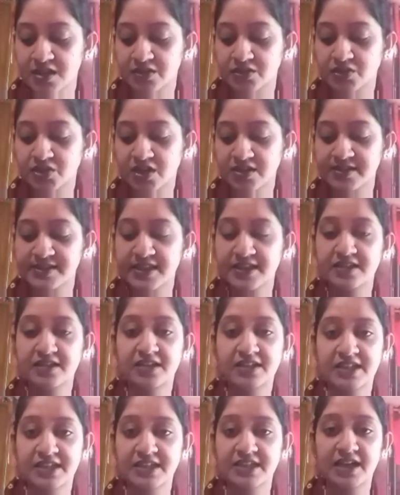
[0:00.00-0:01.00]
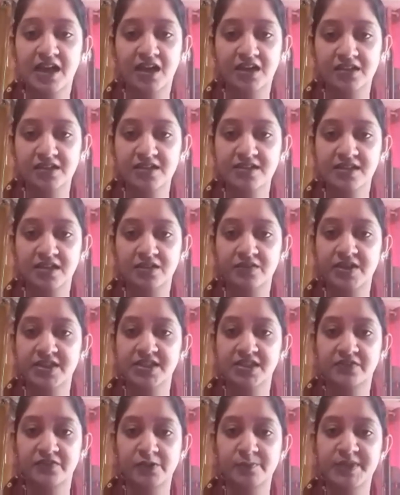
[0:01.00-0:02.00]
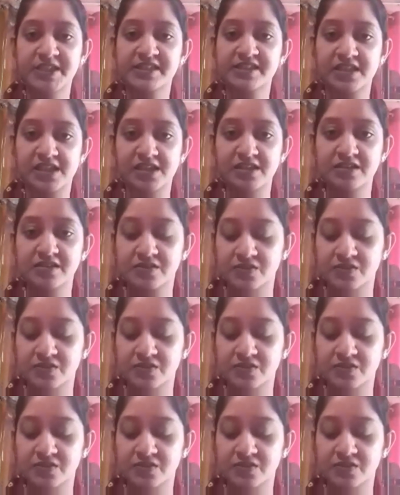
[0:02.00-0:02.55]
Do not signal in darkness, otherwise it will be seen.